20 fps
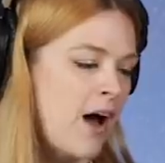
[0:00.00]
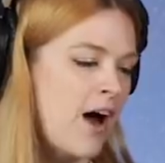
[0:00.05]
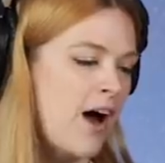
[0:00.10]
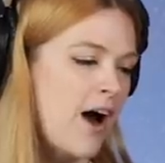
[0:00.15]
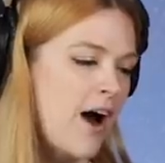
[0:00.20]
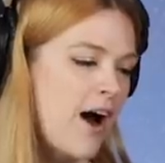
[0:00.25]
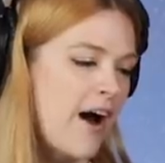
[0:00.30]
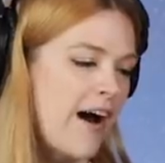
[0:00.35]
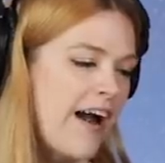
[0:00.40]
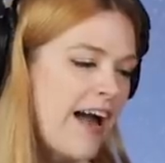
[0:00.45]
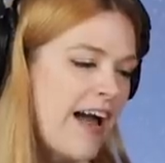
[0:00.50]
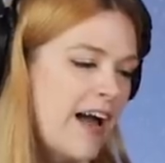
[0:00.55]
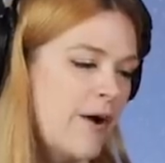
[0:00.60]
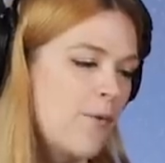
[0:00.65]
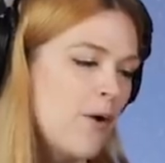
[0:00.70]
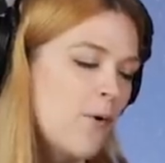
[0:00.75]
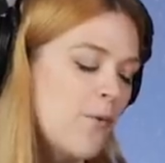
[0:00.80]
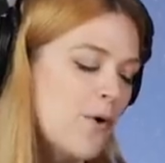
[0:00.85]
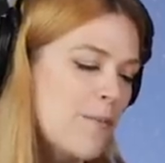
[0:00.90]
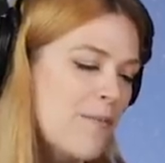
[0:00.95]
All right,
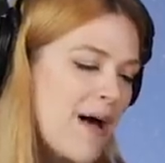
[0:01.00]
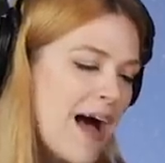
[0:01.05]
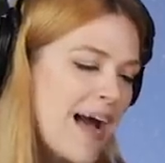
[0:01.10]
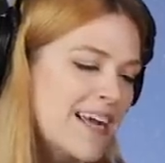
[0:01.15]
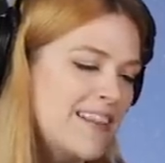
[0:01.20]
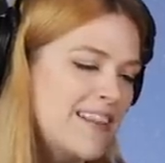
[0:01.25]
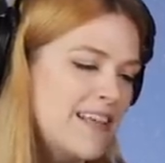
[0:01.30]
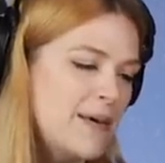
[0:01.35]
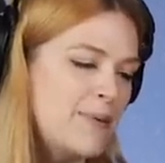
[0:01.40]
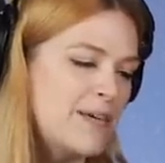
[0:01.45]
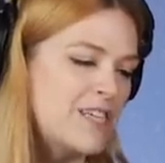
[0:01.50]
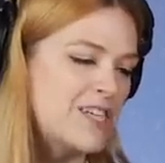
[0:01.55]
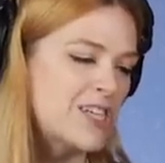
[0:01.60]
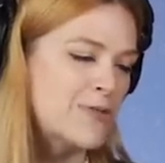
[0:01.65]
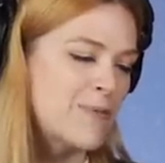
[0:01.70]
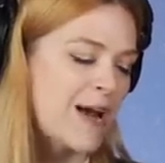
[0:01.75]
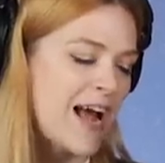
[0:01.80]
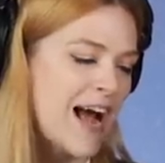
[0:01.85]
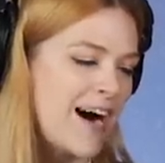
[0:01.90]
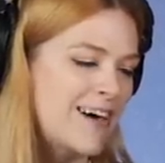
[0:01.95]
well we're back back in the Peaches
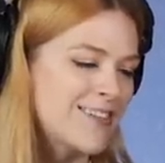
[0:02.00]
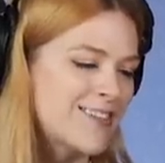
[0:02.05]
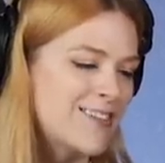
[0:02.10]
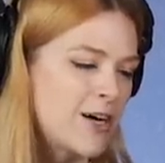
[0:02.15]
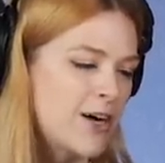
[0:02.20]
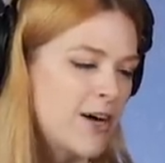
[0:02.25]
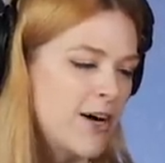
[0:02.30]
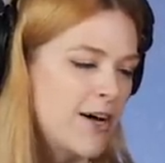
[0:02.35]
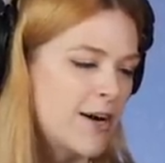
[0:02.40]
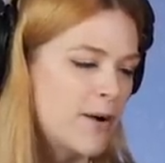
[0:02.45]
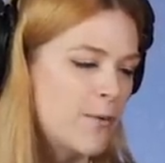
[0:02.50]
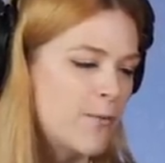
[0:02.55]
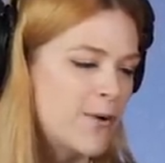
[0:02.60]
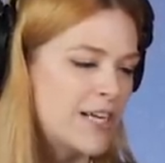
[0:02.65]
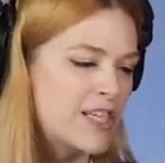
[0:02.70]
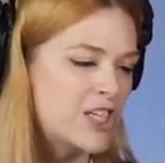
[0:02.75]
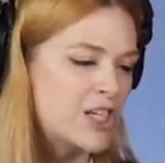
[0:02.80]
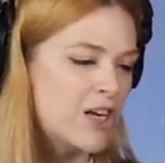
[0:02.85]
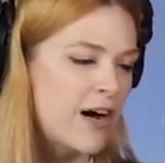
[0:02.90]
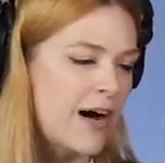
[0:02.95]
Schmay household,
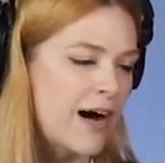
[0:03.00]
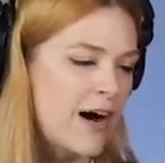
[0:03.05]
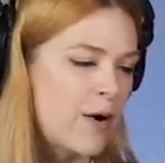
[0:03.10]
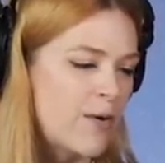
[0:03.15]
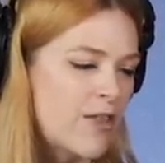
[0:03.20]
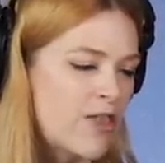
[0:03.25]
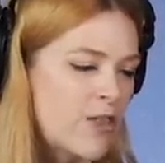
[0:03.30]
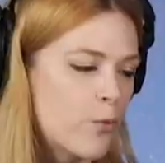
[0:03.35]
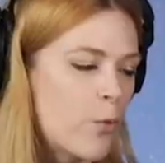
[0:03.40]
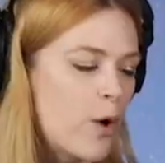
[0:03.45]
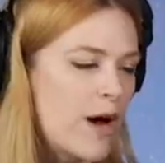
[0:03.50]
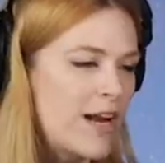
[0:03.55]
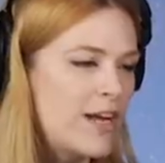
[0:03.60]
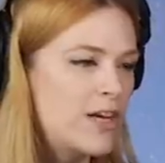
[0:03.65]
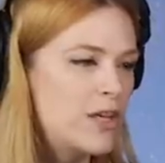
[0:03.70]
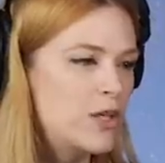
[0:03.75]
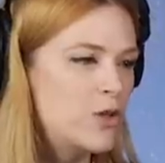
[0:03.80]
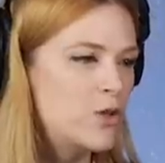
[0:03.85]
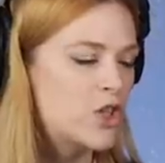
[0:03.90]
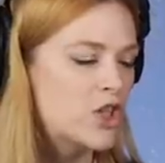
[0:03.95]
which uh, with
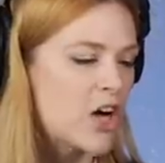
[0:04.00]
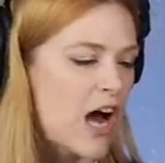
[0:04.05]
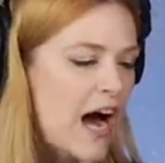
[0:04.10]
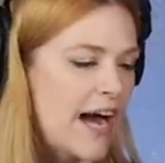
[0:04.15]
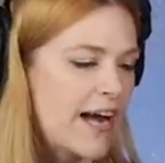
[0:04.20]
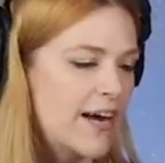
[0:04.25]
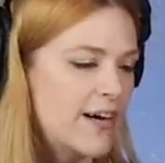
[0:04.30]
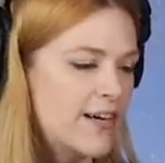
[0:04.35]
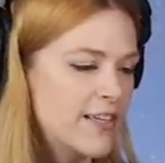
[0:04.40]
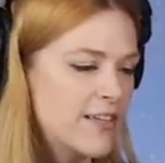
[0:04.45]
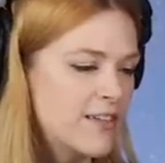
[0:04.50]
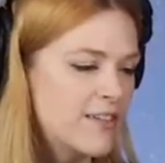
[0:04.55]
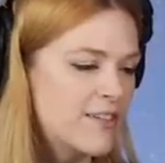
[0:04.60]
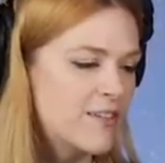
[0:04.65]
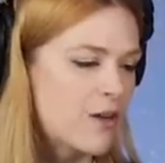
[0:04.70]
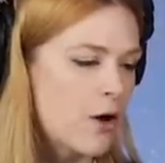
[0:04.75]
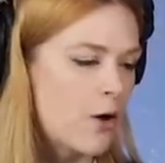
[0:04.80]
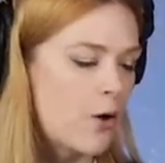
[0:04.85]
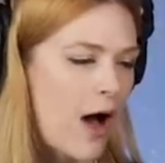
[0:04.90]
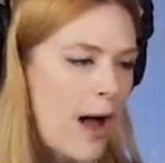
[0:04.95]
one new child,
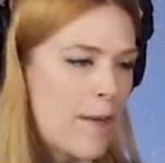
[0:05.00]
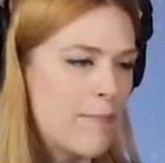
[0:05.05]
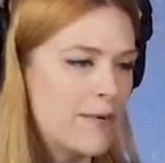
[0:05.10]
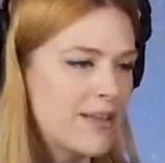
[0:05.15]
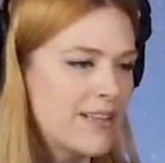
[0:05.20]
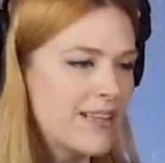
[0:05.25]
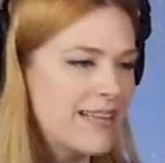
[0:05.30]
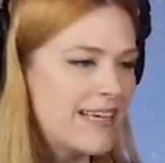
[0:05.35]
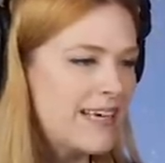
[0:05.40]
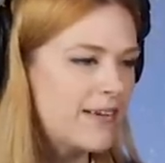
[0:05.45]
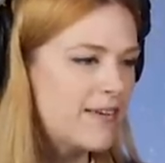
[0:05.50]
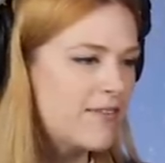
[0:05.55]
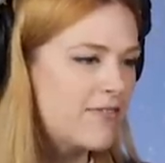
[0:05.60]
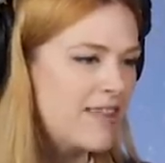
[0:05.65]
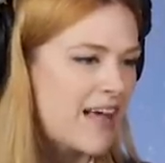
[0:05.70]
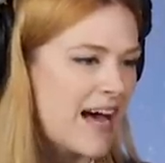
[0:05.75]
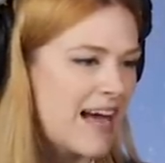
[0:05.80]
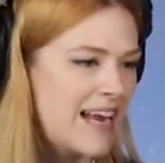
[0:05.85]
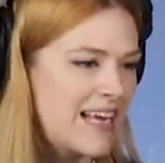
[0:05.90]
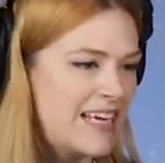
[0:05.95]
so I believe
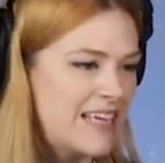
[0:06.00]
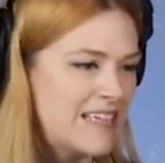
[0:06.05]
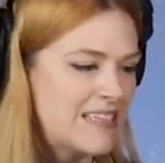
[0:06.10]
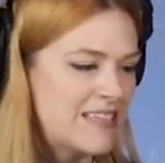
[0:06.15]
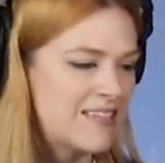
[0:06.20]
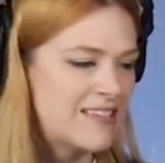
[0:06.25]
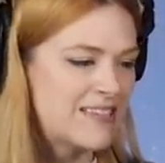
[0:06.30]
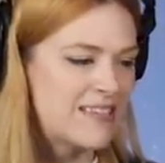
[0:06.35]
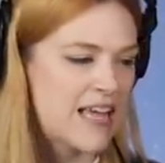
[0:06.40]
that is